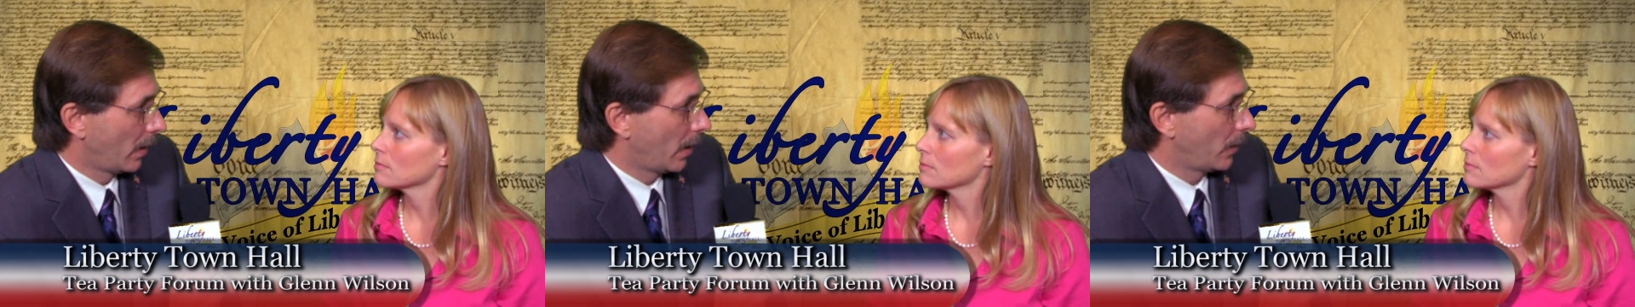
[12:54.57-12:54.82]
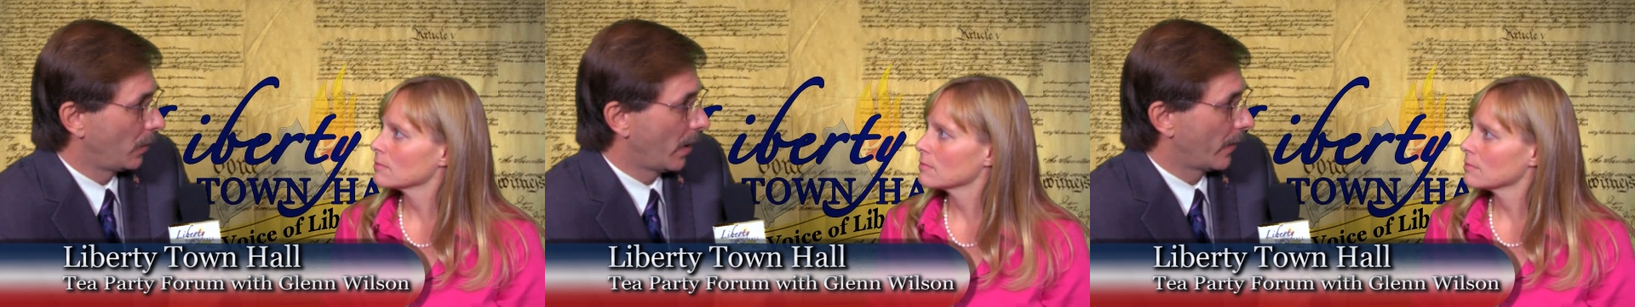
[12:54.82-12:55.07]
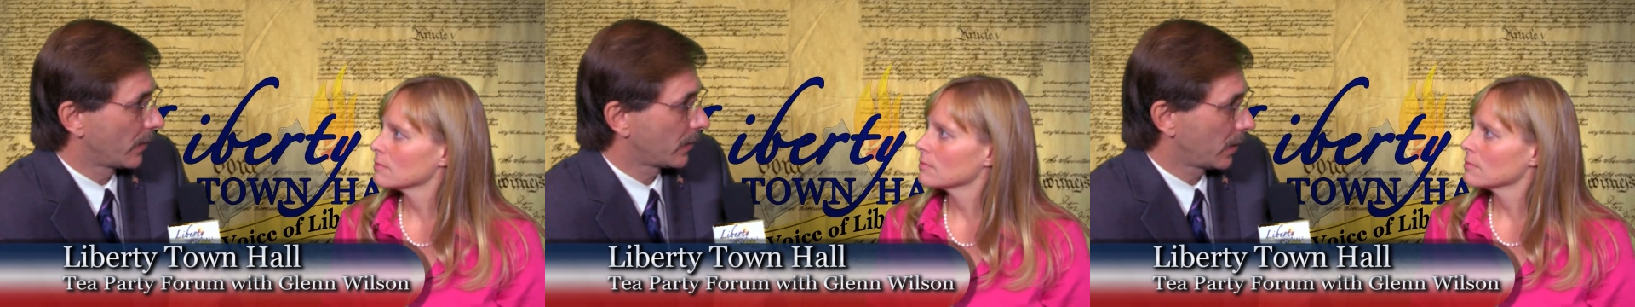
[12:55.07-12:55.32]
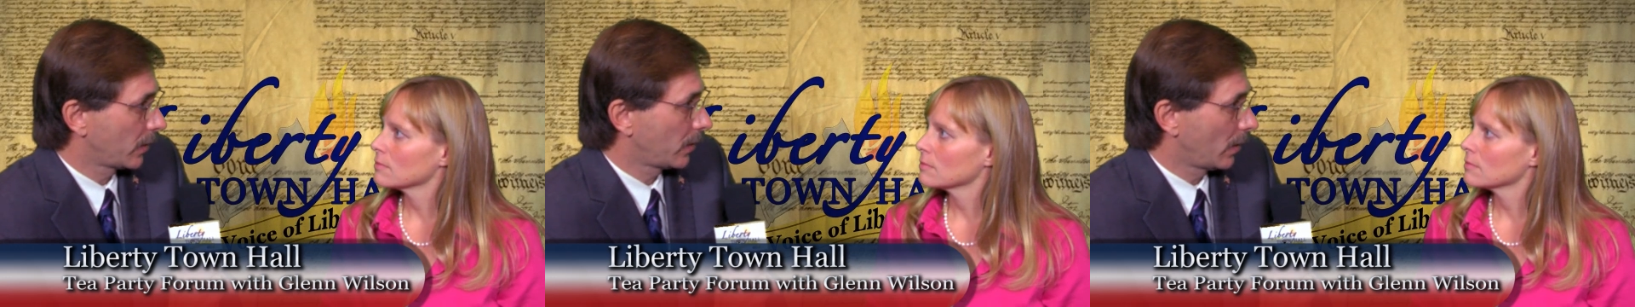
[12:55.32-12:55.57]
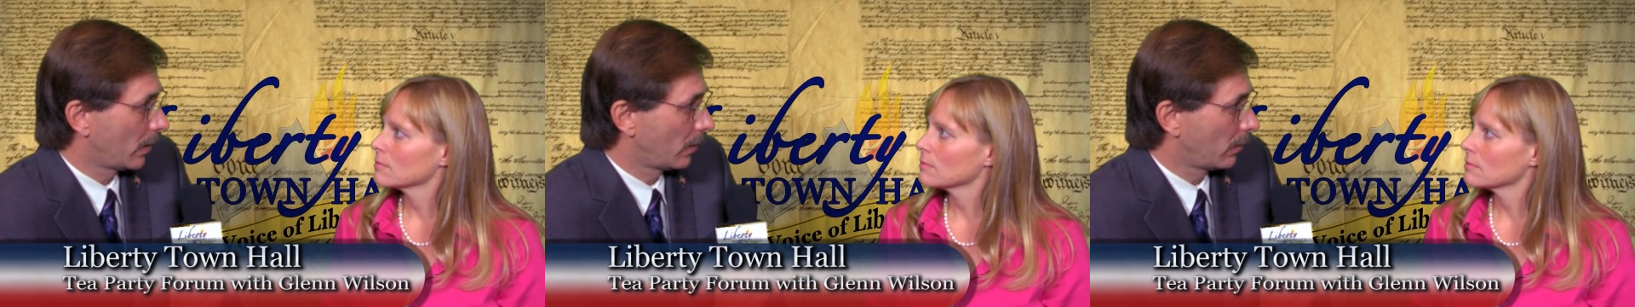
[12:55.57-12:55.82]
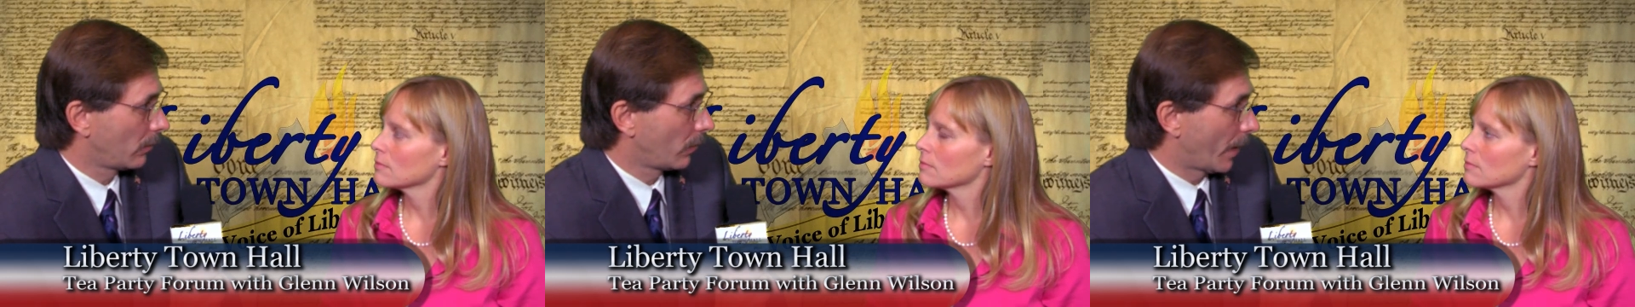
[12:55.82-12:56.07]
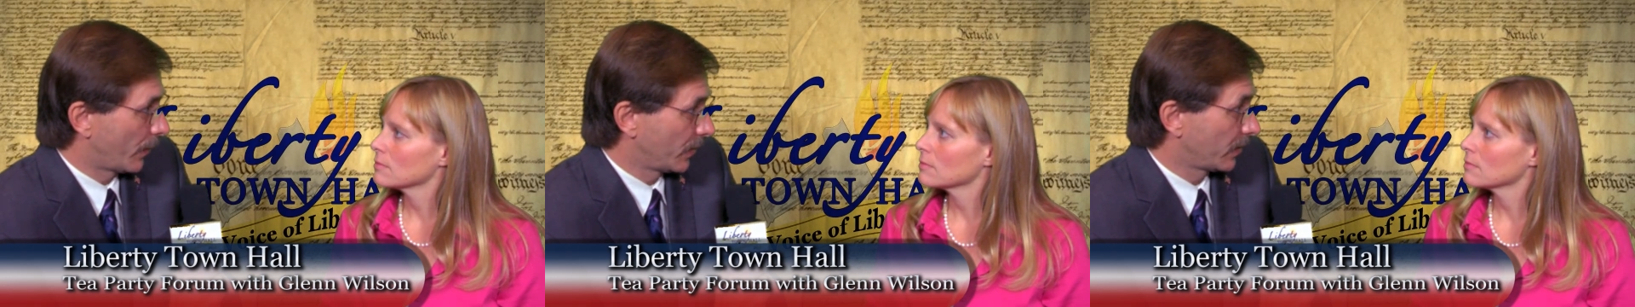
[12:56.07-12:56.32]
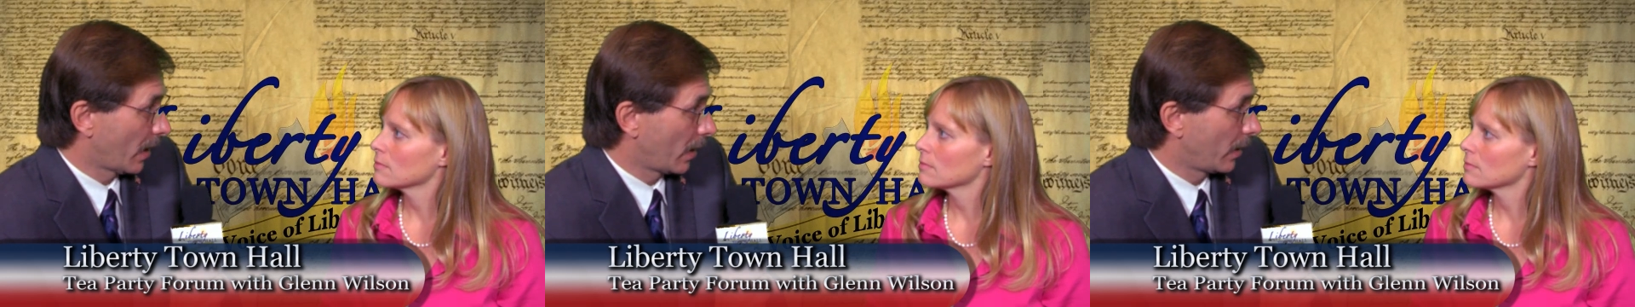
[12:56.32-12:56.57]
Speaker 1: and you have a six year
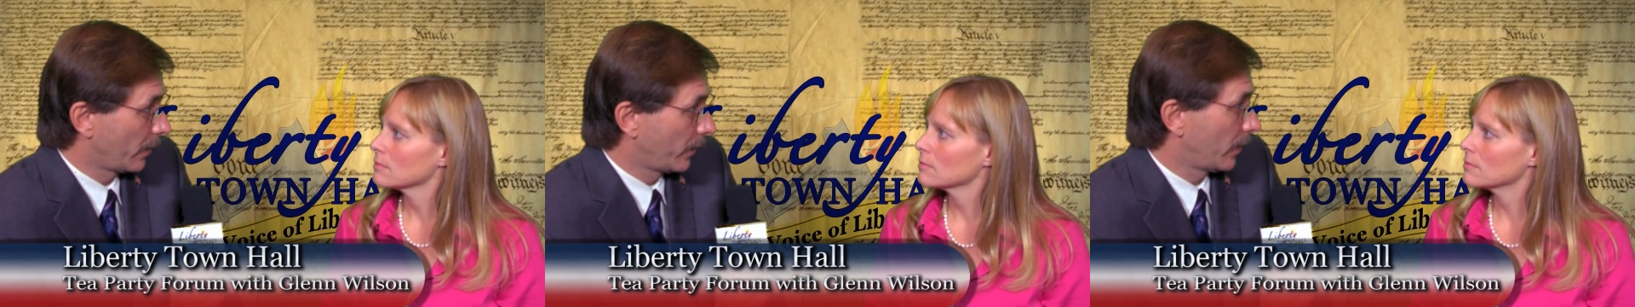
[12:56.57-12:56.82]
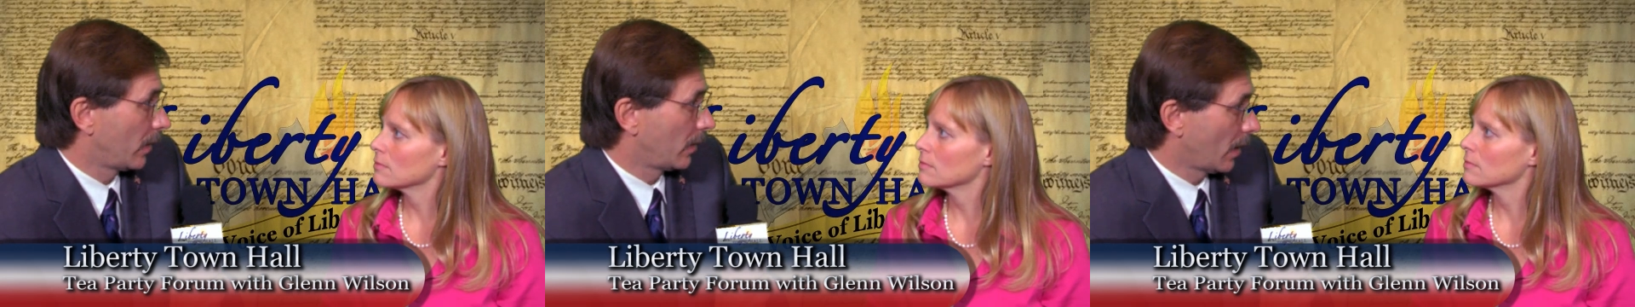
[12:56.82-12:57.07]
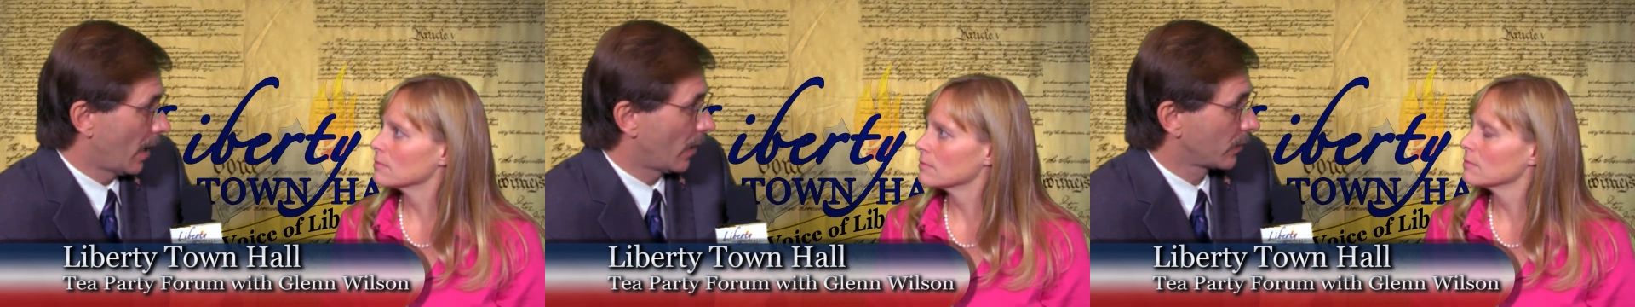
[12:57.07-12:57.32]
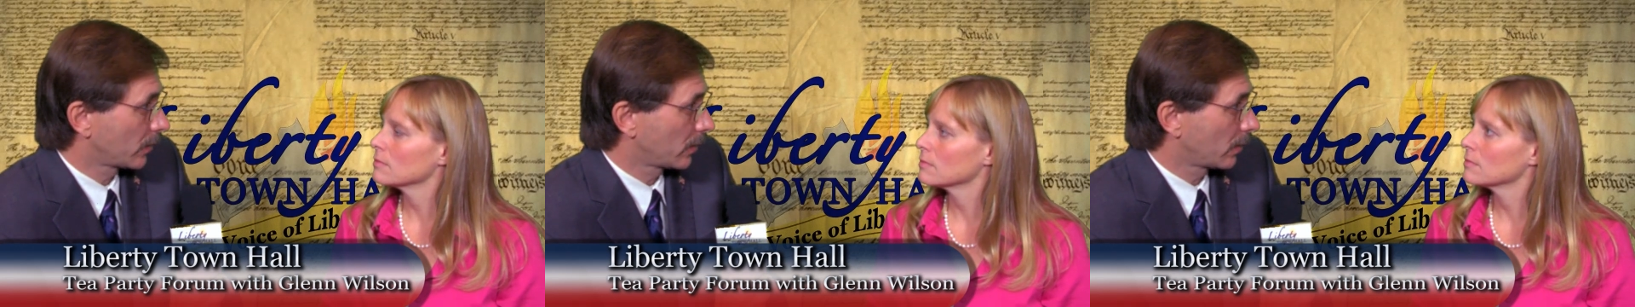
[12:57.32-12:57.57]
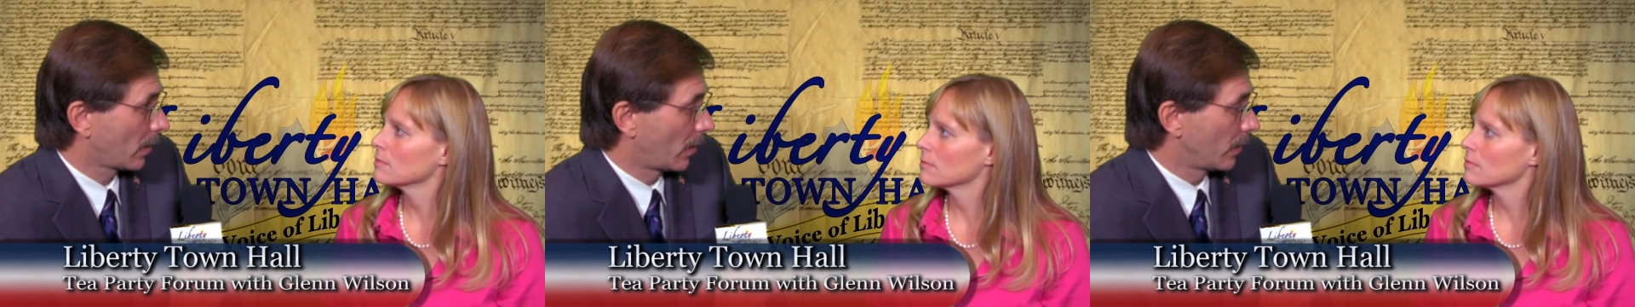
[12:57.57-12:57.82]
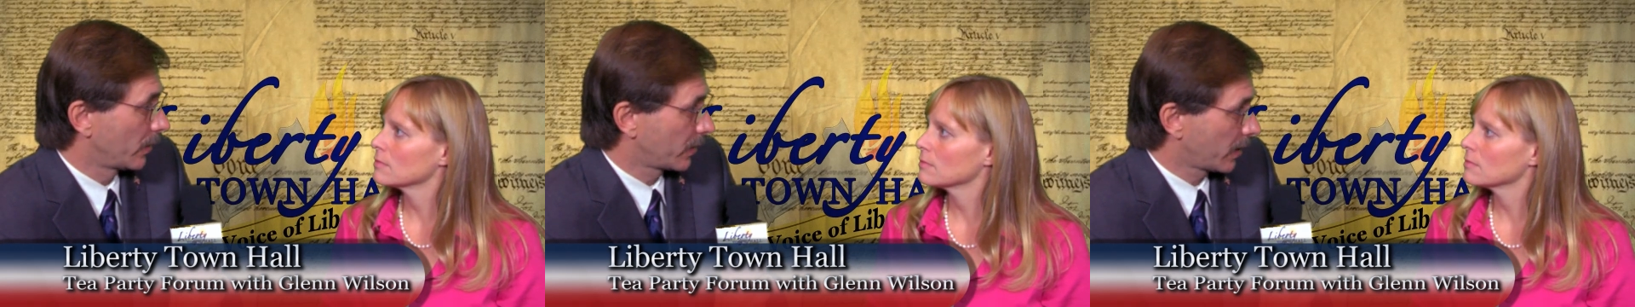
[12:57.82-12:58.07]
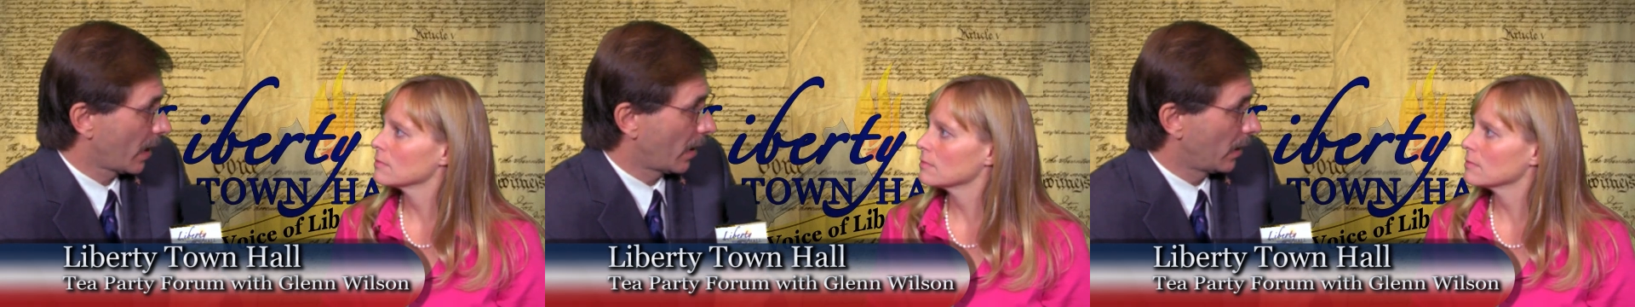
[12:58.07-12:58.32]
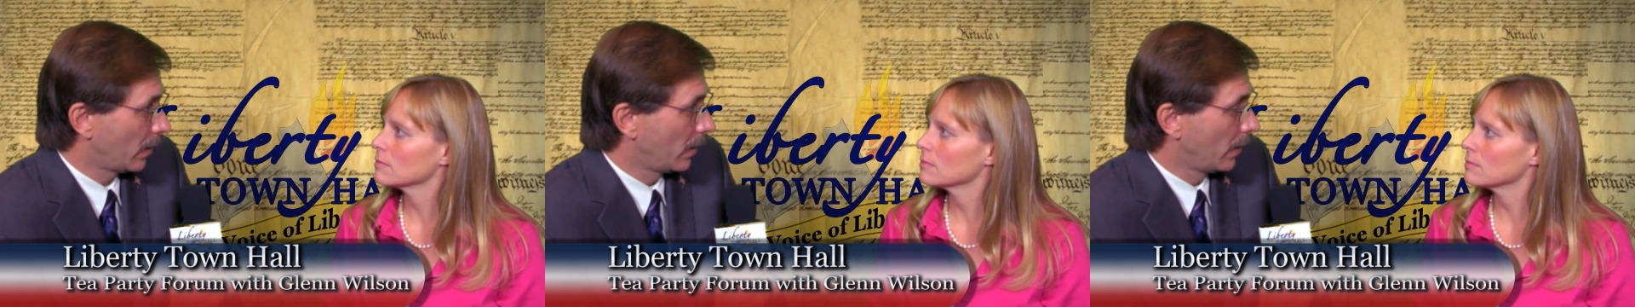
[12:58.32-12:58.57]
representative in the House or in the
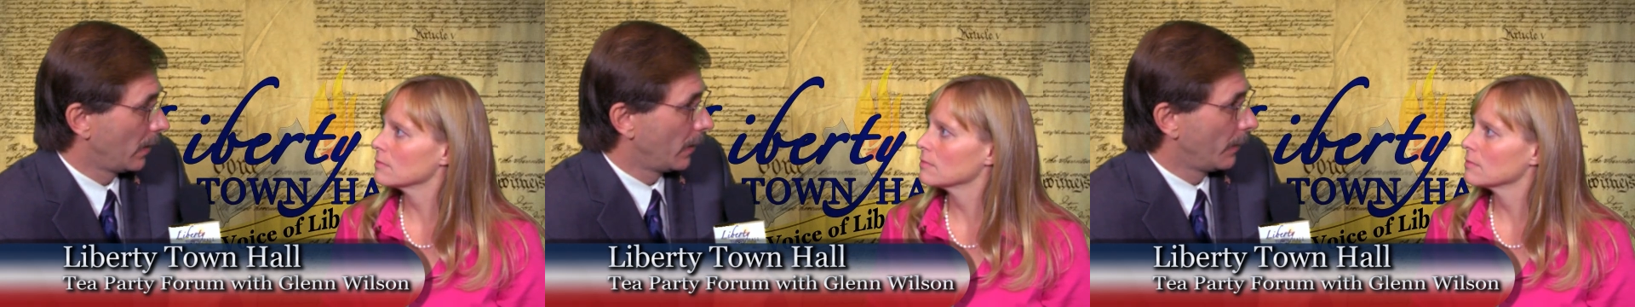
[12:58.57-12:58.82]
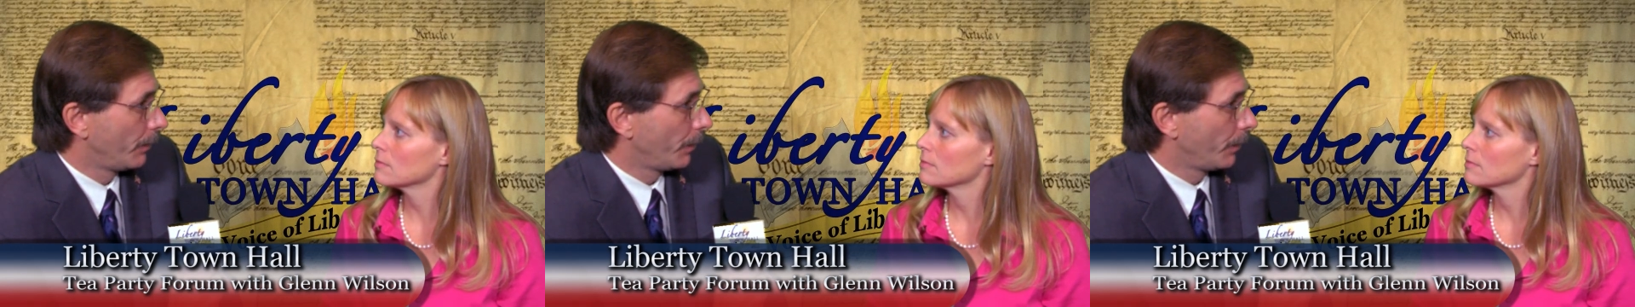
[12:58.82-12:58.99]
Senate. Mm-hmm.